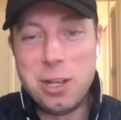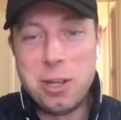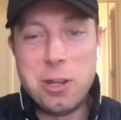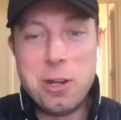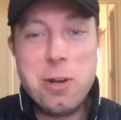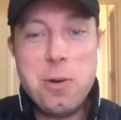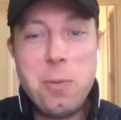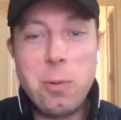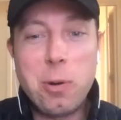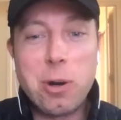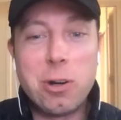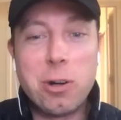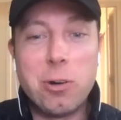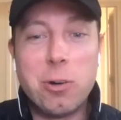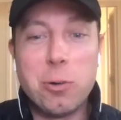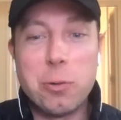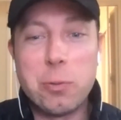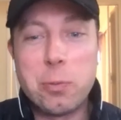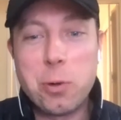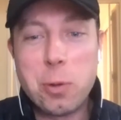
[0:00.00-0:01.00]
In a
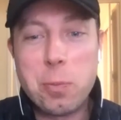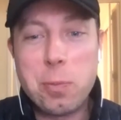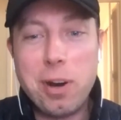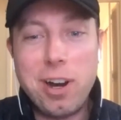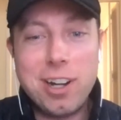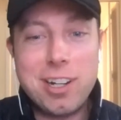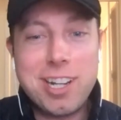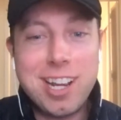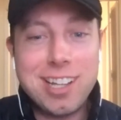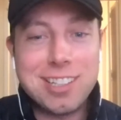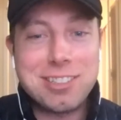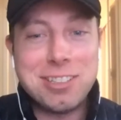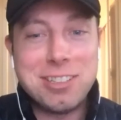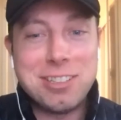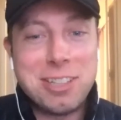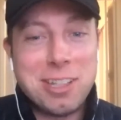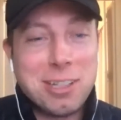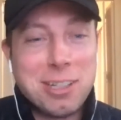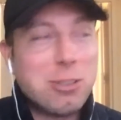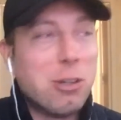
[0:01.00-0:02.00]
world where podcasting
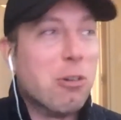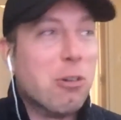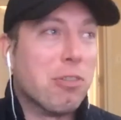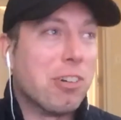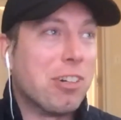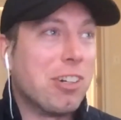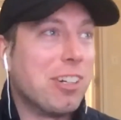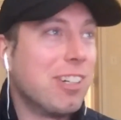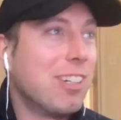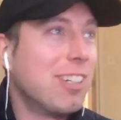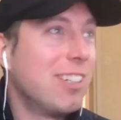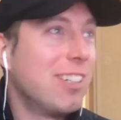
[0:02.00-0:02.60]
takes over.